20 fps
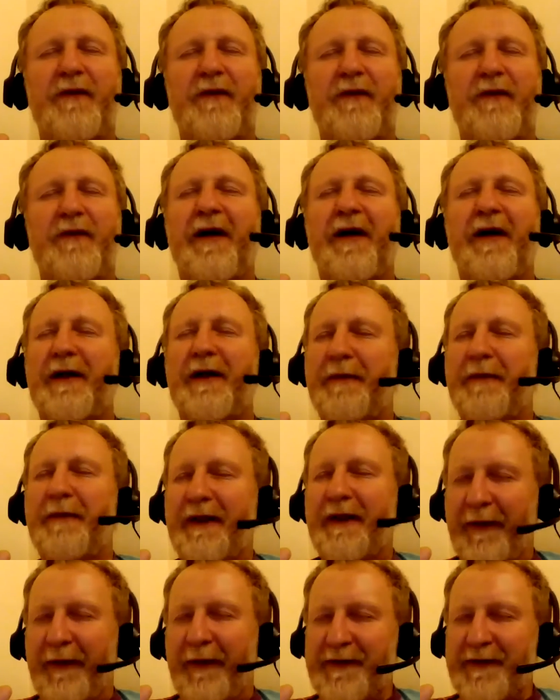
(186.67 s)
of God
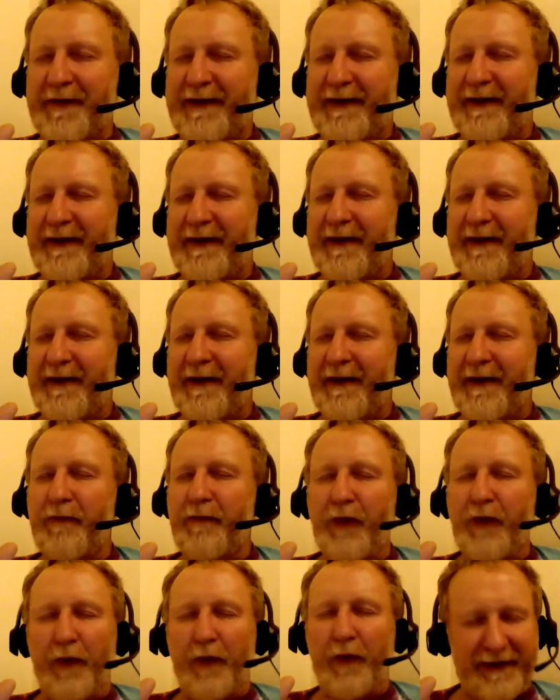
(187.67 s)
becomes
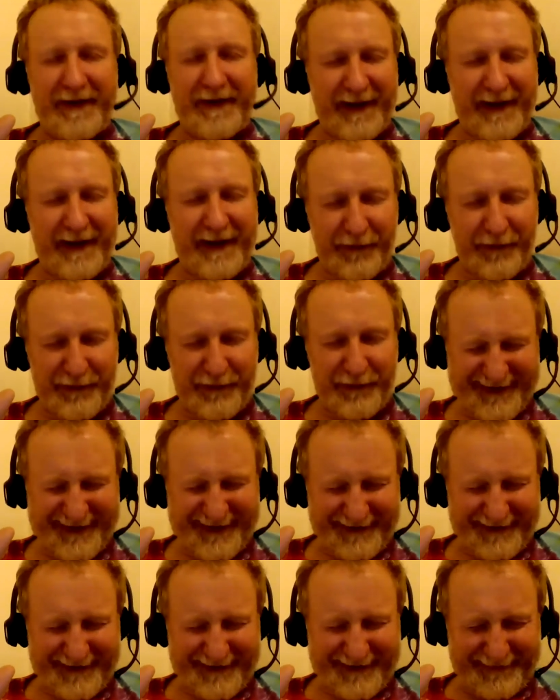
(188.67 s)
more
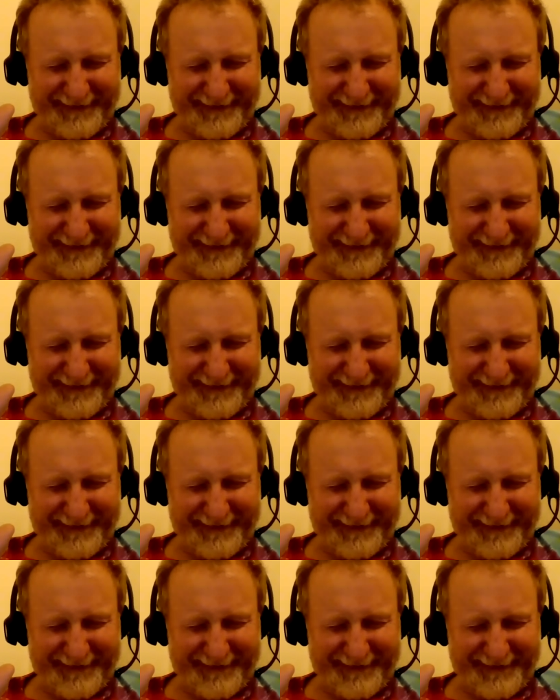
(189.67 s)
pronounced.